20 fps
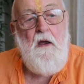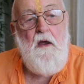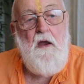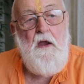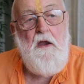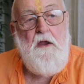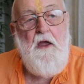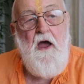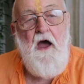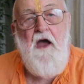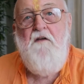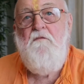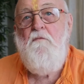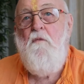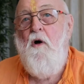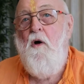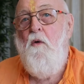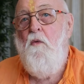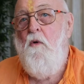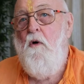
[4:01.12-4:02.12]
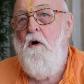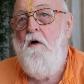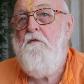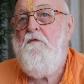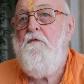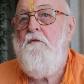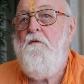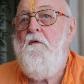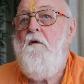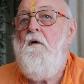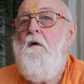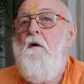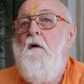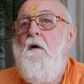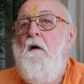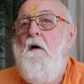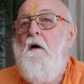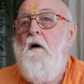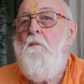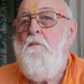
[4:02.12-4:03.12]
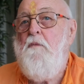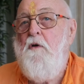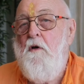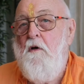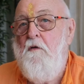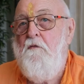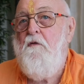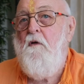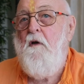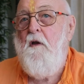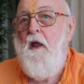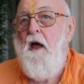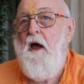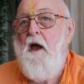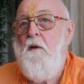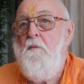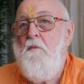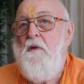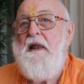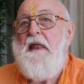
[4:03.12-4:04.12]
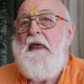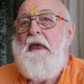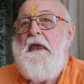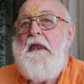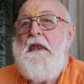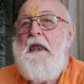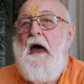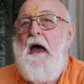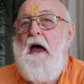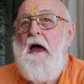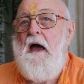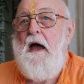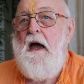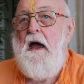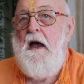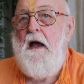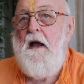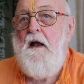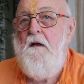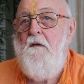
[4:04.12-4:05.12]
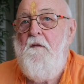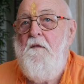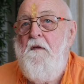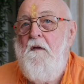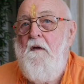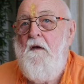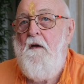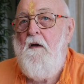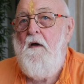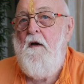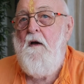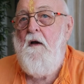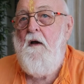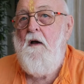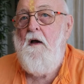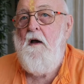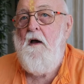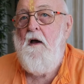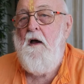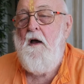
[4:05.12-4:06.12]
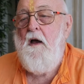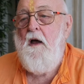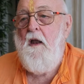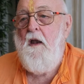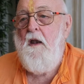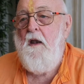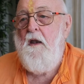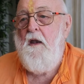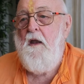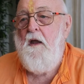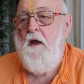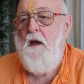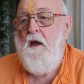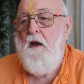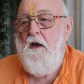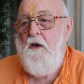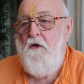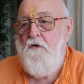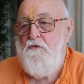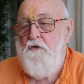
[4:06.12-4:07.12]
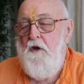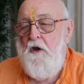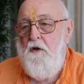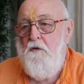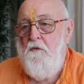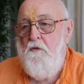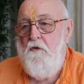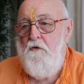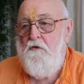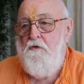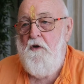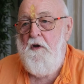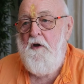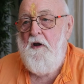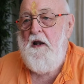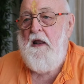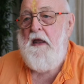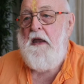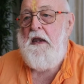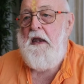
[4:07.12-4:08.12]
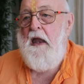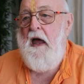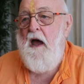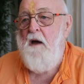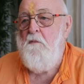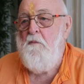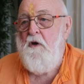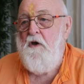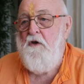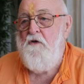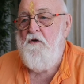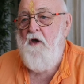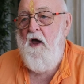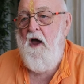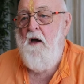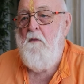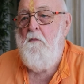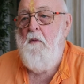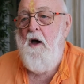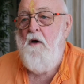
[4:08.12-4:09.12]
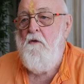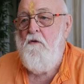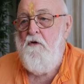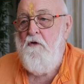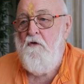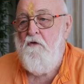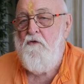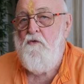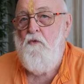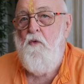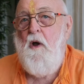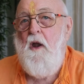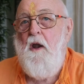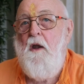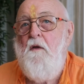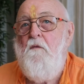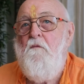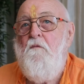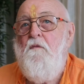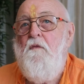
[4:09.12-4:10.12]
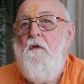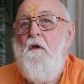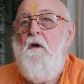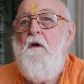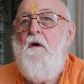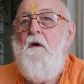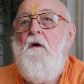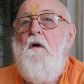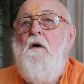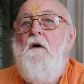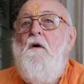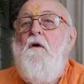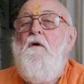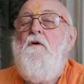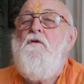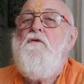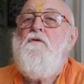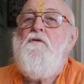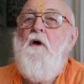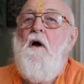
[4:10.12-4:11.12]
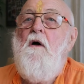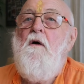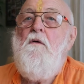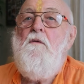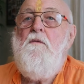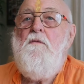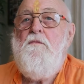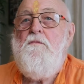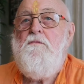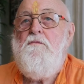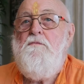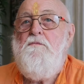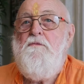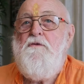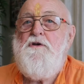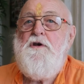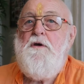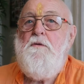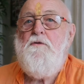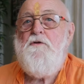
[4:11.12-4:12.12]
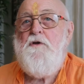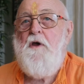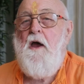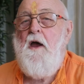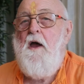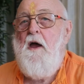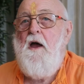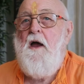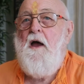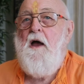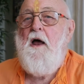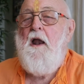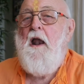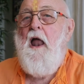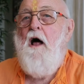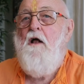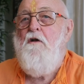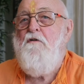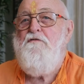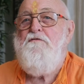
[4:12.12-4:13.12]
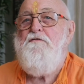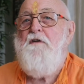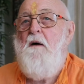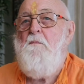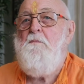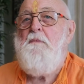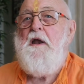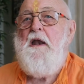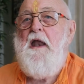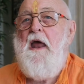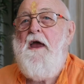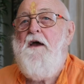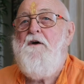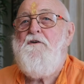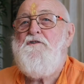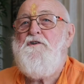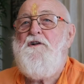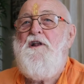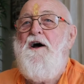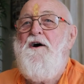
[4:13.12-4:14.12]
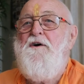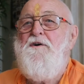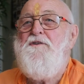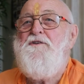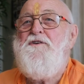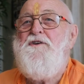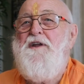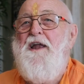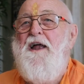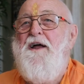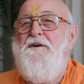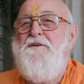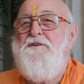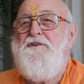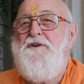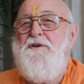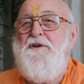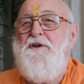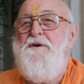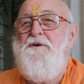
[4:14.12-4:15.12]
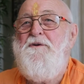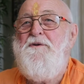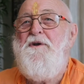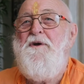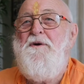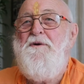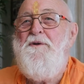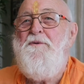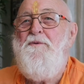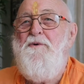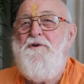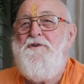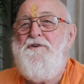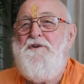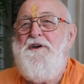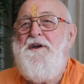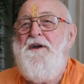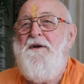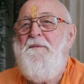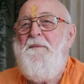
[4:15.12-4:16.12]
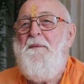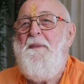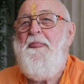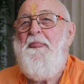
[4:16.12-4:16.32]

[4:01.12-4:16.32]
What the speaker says: gave my wife a beautiful name, Lena. And he said to her, he said, Lena means the harmonious one. So she was an old frump in house clothes, you know, she's doing the washing.